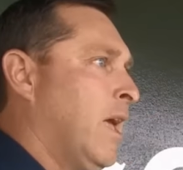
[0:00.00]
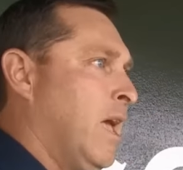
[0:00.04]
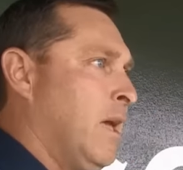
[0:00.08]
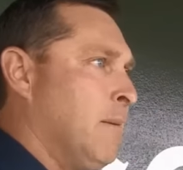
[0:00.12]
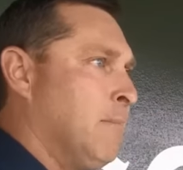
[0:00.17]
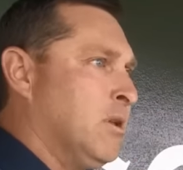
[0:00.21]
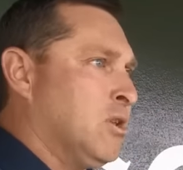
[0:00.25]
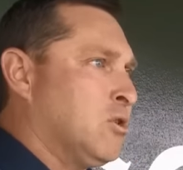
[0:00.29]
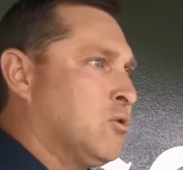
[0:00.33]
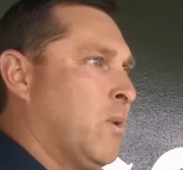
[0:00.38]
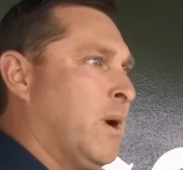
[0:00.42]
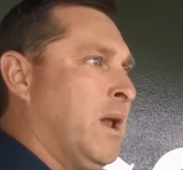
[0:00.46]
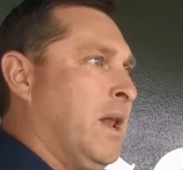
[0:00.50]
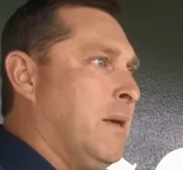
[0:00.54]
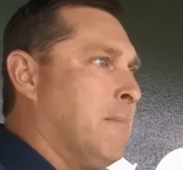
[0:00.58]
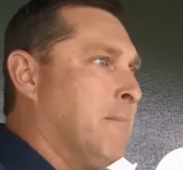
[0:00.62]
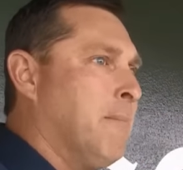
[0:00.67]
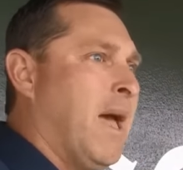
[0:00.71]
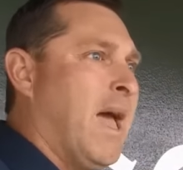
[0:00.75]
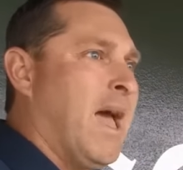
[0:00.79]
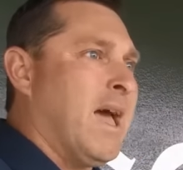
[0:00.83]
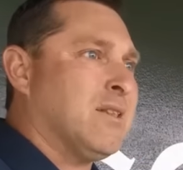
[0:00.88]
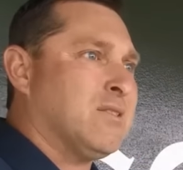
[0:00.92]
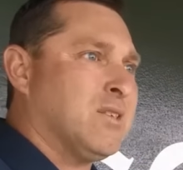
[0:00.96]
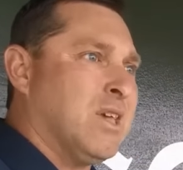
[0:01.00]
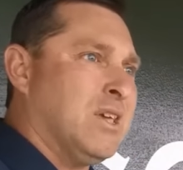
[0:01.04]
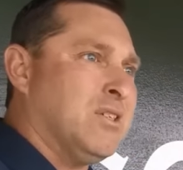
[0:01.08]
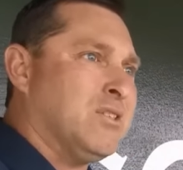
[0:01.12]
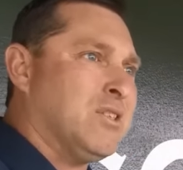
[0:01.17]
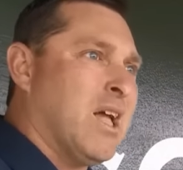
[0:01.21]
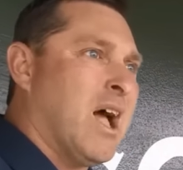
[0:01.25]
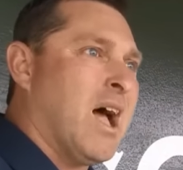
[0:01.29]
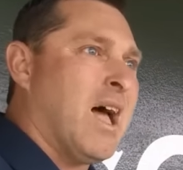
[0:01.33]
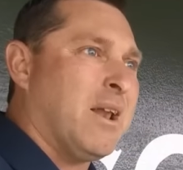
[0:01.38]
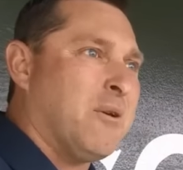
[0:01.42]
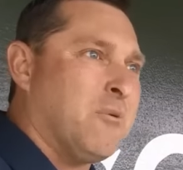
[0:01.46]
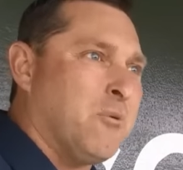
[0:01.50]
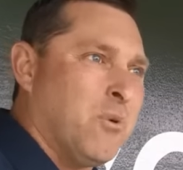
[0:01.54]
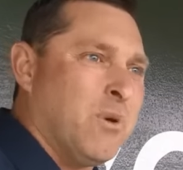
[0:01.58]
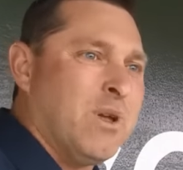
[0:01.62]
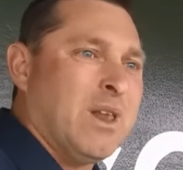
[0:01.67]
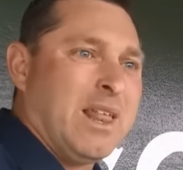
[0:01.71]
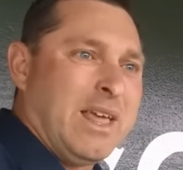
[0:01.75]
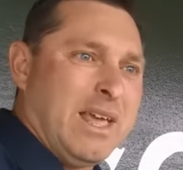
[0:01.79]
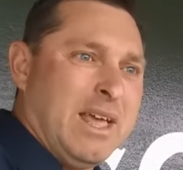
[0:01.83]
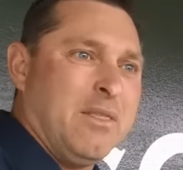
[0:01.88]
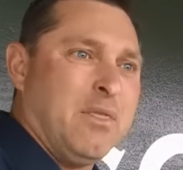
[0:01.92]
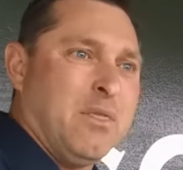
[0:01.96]
and between at bats, he's not
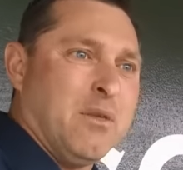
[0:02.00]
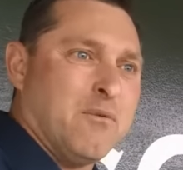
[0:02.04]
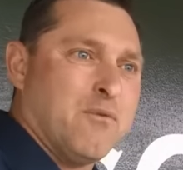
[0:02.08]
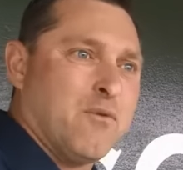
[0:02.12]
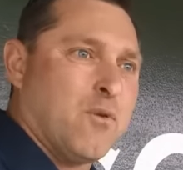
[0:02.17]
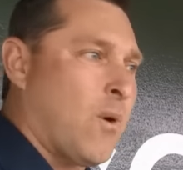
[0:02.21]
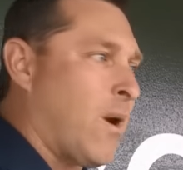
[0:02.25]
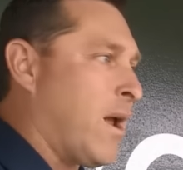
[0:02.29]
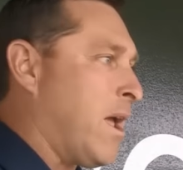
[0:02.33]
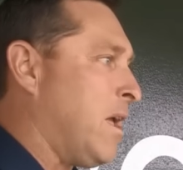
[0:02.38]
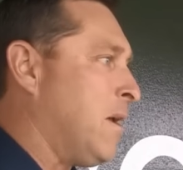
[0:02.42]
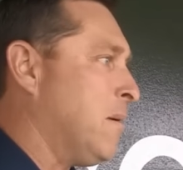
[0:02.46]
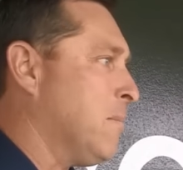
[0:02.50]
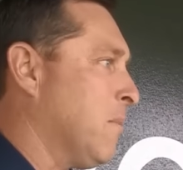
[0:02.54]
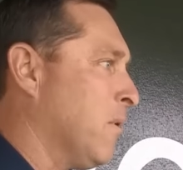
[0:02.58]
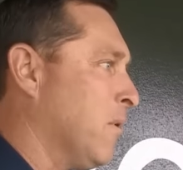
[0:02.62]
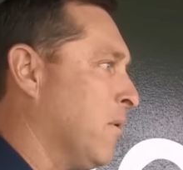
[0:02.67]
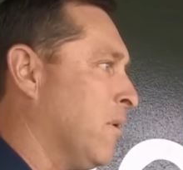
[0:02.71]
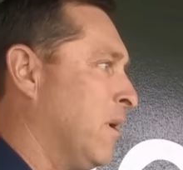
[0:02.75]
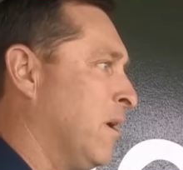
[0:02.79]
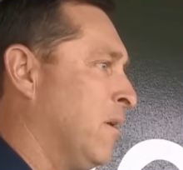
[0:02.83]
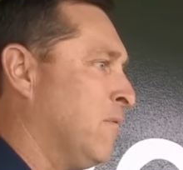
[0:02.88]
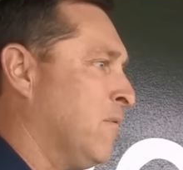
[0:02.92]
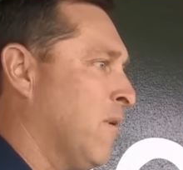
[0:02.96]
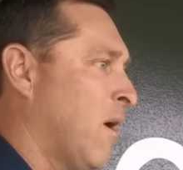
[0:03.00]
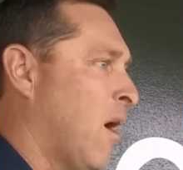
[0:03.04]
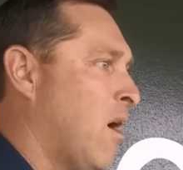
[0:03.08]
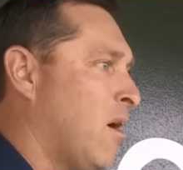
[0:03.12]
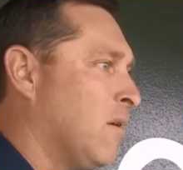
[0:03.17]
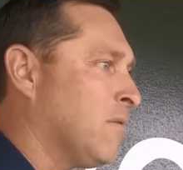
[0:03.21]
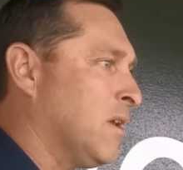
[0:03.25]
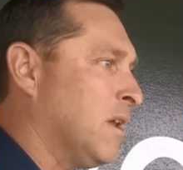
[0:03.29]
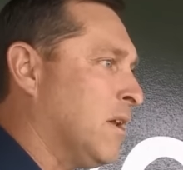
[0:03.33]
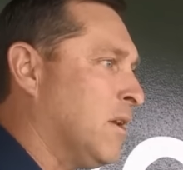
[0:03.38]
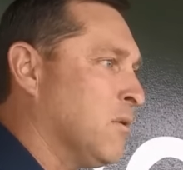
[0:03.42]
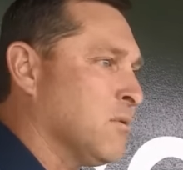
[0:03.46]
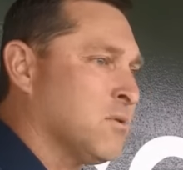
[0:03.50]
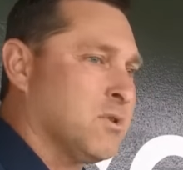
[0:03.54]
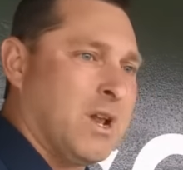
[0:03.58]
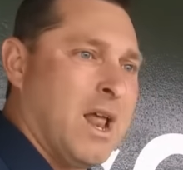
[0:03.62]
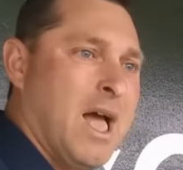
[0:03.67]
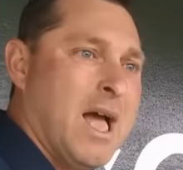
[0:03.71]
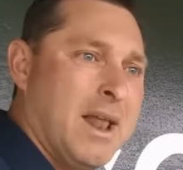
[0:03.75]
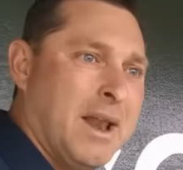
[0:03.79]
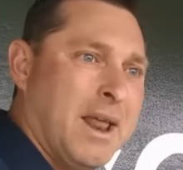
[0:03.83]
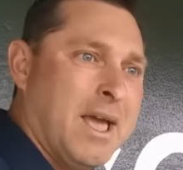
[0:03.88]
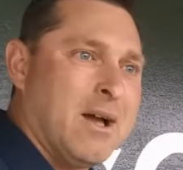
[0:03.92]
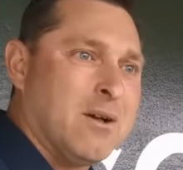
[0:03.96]
really in the frame or involved in those
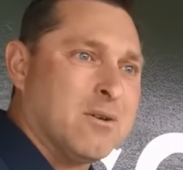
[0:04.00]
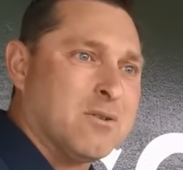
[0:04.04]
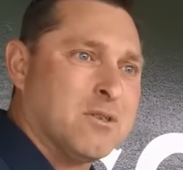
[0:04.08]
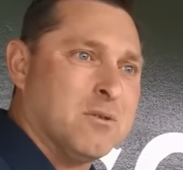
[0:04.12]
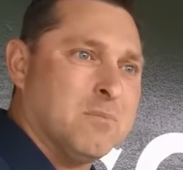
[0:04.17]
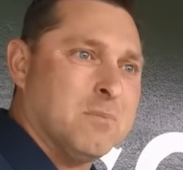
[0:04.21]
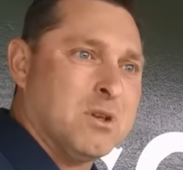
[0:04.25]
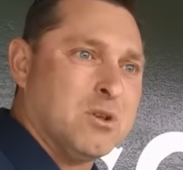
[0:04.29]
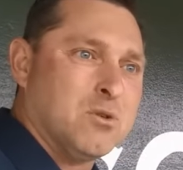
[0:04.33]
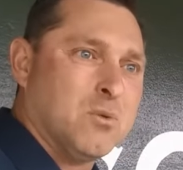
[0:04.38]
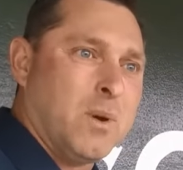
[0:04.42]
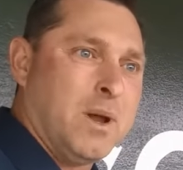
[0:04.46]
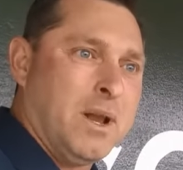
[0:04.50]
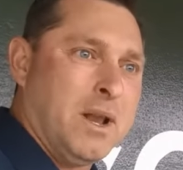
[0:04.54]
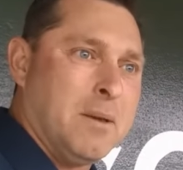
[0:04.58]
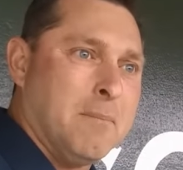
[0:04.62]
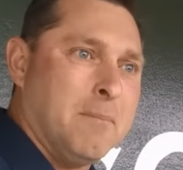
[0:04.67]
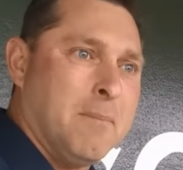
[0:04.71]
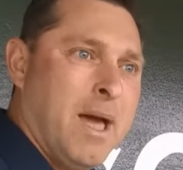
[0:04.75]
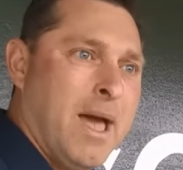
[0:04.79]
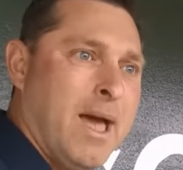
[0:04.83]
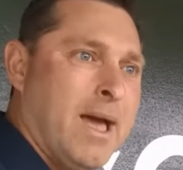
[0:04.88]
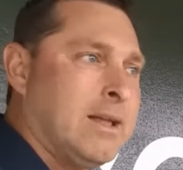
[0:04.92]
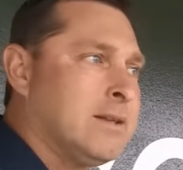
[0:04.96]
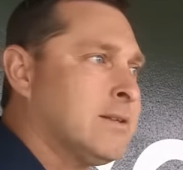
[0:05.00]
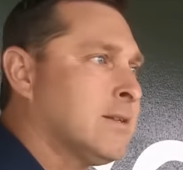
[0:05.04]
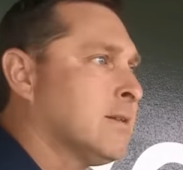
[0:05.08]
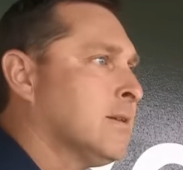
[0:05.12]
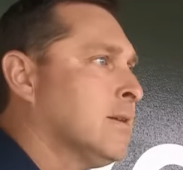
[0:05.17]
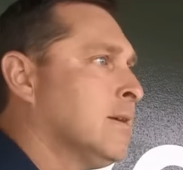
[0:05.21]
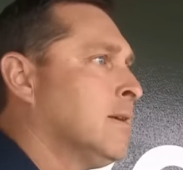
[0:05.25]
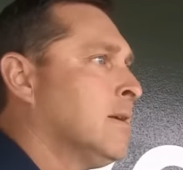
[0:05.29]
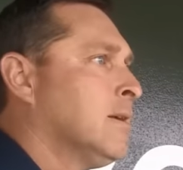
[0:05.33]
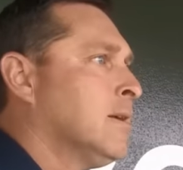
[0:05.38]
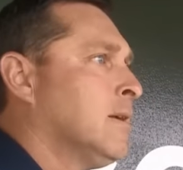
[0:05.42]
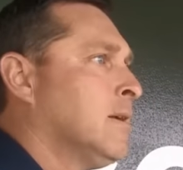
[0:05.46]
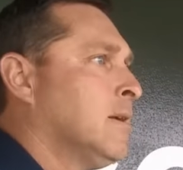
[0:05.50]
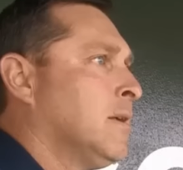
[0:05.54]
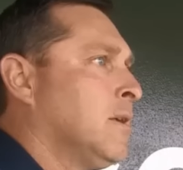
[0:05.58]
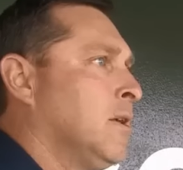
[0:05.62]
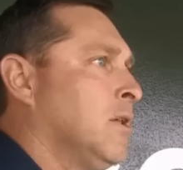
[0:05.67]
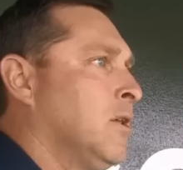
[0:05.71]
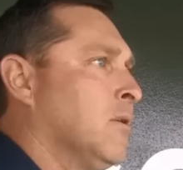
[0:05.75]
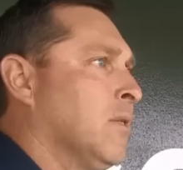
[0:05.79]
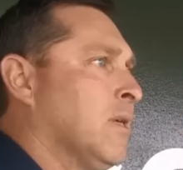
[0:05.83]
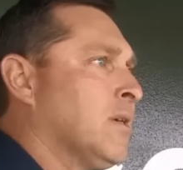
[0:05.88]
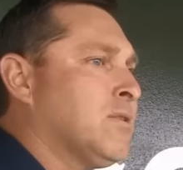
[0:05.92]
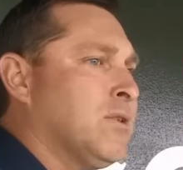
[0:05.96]
nine outs in between at bats.
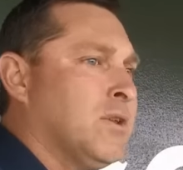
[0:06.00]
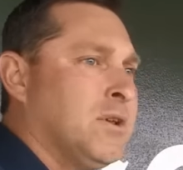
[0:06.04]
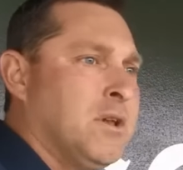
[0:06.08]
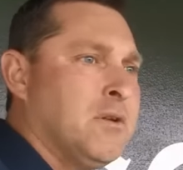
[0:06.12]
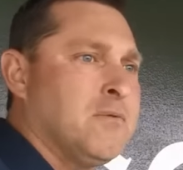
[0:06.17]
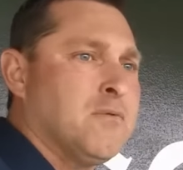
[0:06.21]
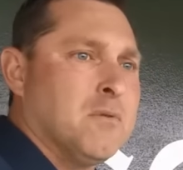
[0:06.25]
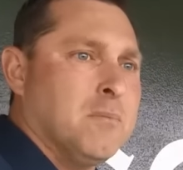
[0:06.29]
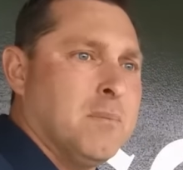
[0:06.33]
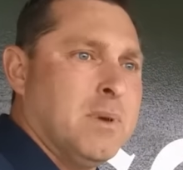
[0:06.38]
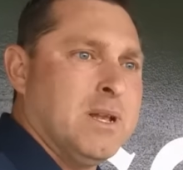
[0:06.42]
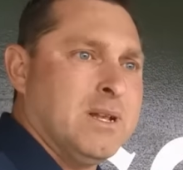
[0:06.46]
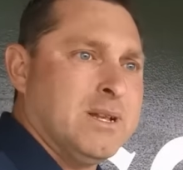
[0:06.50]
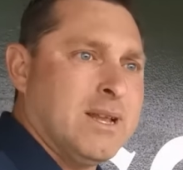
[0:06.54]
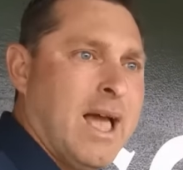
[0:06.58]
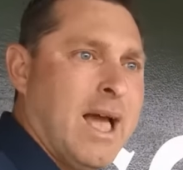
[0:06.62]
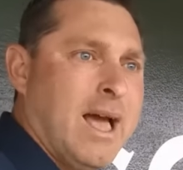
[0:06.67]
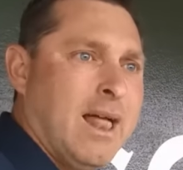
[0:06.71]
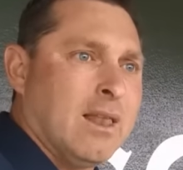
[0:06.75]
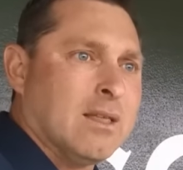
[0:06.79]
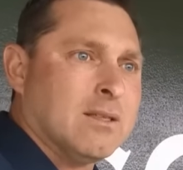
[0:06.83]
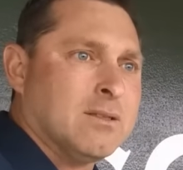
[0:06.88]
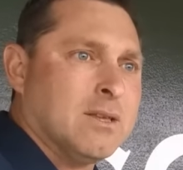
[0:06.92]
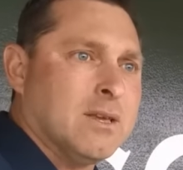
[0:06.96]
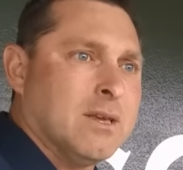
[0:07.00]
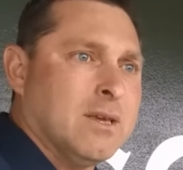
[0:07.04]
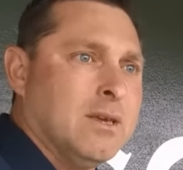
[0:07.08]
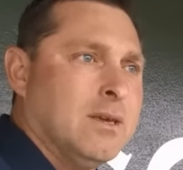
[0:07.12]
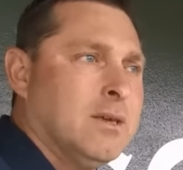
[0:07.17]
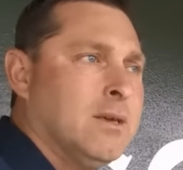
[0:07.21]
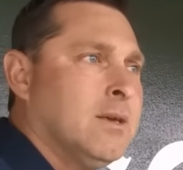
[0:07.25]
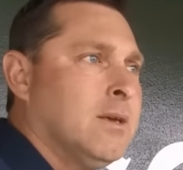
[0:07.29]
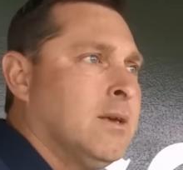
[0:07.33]
You know, that's a different mentality.